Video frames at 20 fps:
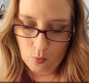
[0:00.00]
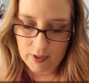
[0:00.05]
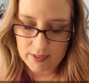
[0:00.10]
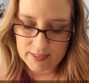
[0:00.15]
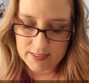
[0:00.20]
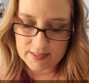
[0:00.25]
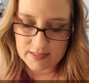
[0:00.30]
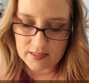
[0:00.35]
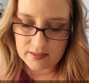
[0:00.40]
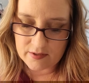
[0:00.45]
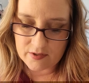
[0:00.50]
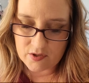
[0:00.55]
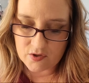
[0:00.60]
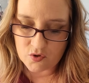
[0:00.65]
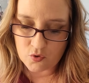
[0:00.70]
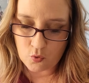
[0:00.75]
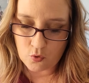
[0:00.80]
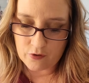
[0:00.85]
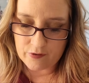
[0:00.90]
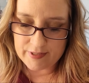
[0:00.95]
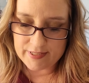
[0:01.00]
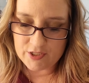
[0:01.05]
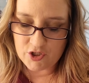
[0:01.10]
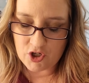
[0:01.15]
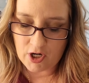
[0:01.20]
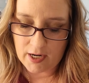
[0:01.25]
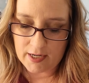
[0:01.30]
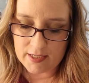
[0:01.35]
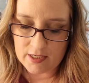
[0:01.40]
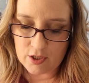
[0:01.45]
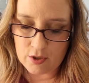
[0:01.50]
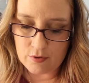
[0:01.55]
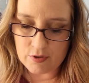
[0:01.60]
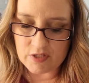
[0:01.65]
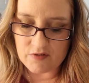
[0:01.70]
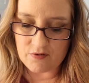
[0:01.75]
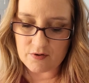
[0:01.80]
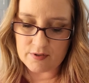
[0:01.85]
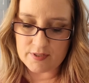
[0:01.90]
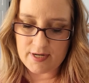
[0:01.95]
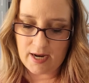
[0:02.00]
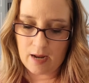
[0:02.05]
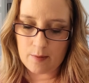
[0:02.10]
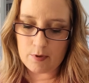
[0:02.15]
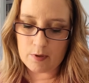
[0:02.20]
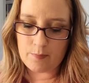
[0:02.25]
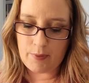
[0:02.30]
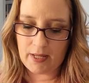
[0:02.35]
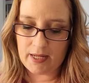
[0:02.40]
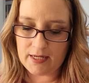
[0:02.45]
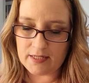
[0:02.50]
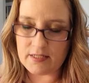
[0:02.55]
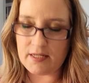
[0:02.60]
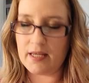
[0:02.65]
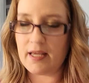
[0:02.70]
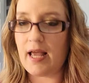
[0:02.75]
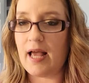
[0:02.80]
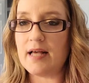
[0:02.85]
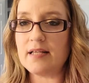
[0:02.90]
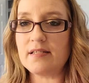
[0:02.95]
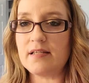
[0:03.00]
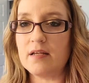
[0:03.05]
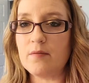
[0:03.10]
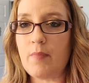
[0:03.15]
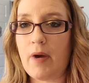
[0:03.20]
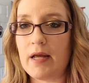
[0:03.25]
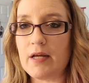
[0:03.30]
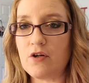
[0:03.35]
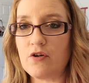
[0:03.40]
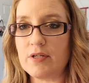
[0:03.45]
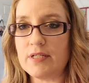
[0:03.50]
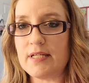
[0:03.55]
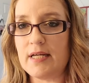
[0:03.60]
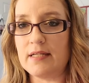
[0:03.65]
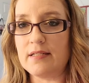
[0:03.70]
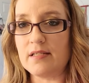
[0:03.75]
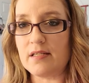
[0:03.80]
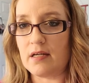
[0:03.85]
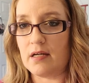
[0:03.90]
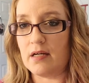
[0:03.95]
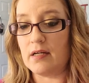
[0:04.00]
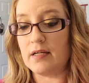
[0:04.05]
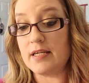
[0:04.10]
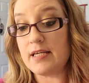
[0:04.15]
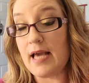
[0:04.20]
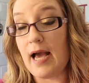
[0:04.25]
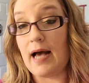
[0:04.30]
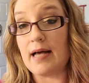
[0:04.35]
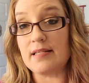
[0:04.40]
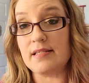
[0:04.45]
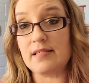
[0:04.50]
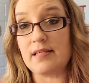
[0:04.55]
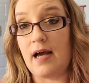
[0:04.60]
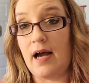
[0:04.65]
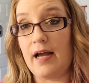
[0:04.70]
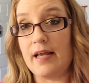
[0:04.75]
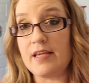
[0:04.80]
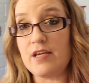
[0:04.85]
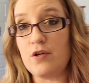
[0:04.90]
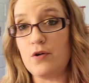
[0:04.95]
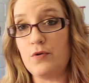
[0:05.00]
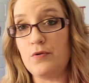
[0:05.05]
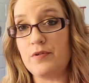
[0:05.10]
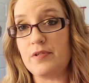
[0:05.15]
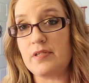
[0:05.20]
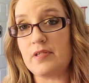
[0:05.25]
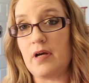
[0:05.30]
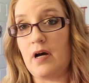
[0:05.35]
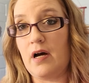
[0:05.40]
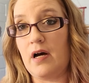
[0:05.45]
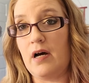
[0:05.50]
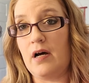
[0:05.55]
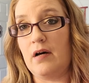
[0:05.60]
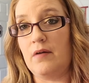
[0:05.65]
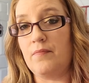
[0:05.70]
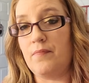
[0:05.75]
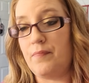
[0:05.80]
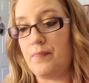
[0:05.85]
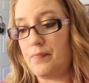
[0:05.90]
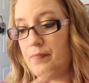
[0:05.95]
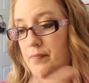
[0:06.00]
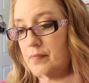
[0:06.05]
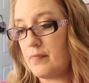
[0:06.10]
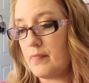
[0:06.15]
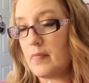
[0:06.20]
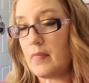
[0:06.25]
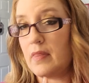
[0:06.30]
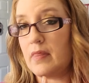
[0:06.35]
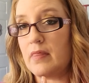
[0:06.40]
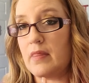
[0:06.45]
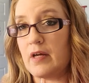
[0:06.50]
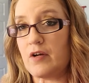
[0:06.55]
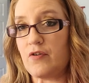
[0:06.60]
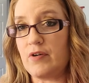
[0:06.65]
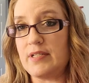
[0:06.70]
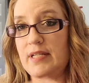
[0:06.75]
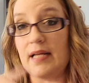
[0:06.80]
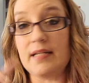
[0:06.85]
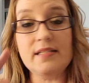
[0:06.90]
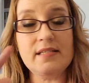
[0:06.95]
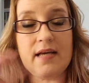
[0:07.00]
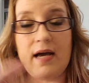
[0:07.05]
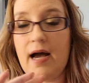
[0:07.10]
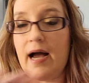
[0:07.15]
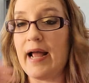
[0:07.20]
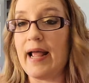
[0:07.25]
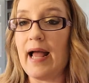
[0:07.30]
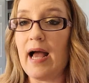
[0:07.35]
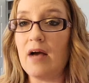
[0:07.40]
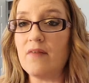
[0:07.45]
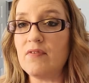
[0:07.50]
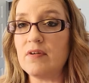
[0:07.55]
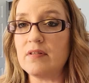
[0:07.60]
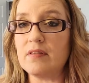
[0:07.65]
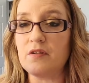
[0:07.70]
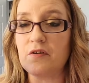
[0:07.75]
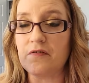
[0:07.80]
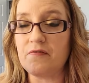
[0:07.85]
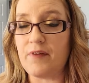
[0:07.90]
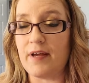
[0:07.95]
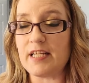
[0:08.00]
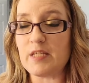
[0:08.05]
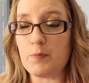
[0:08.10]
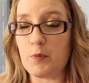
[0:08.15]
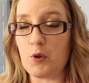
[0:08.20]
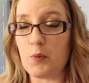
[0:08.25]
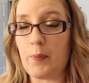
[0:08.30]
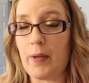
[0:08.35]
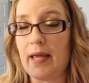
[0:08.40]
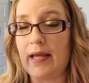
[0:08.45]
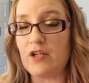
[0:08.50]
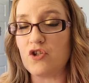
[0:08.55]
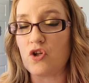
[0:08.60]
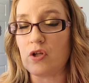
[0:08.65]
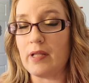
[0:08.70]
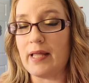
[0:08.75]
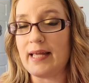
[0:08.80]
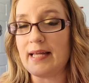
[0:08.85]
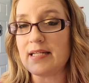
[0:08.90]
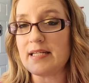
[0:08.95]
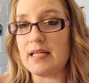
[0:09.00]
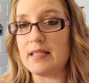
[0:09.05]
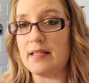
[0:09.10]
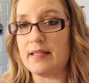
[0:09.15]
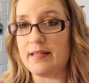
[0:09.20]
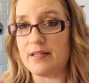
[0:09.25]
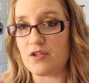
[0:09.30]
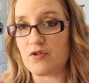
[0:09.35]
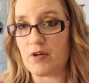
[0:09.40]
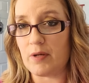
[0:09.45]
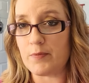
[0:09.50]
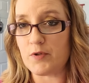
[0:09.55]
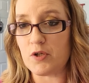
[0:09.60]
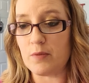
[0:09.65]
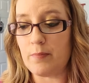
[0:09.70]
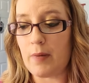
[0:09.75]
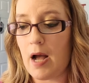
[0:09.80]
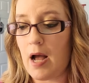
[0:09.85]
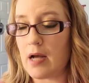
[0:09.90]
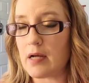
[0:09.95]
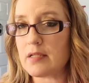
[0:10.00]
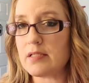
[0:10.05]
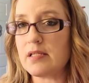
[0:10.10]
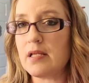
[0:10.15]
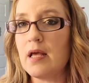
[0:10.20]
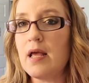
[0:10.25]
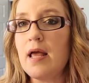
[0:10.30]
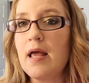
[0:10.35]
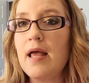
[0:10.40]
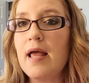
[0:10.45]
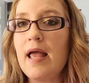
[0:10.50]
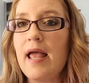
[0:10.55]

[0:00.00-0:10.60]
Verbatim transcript: What is the storage I use for diamond painting as in my credenza? Yes, I use uh, the credenza. I have it, their Facebook page linked in the description box.